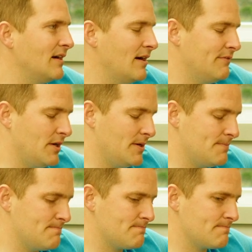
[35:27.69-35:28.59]
of a
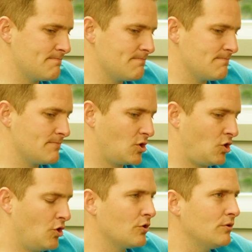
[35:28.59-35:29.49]

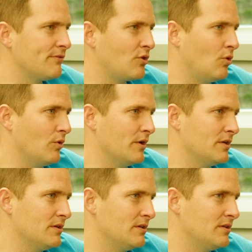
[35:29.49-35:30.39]
kernel of corn,